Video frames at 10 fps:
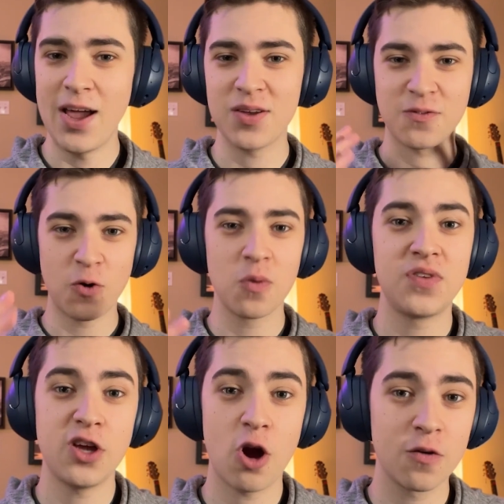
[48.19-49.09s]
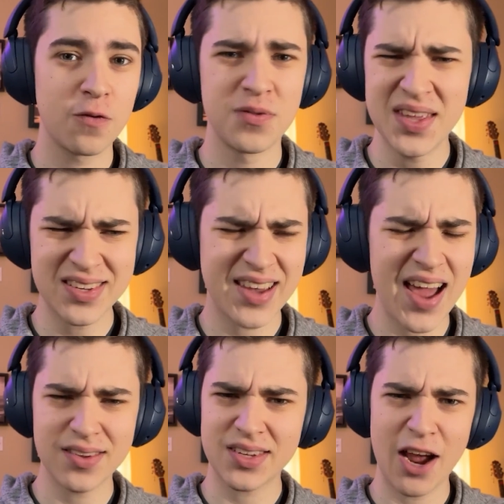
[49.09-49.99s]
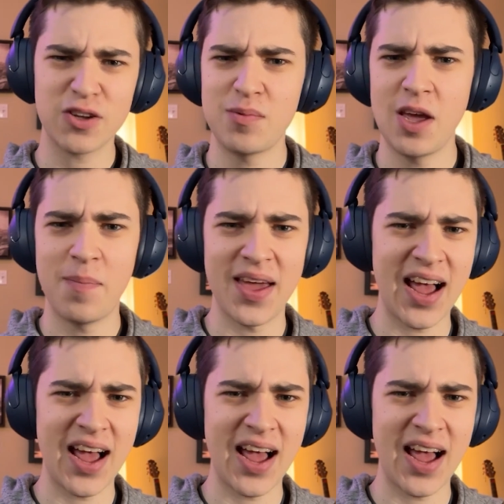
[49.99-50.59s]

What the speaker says: Now, as a former videographer, this kind of scares me a bit.